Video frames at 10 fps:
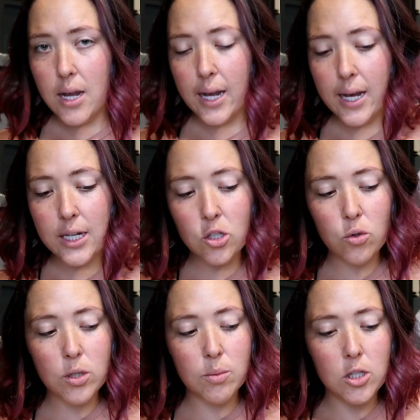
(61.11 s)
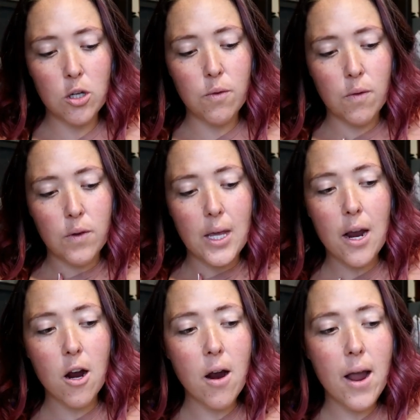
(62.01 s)
and do some stuff over
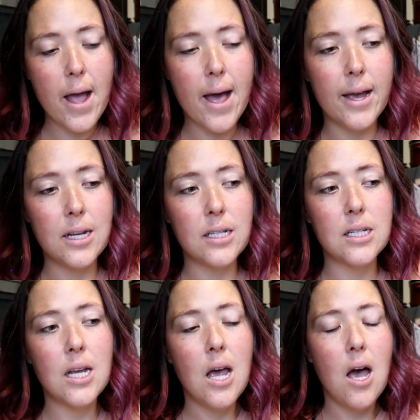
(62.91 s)
there, and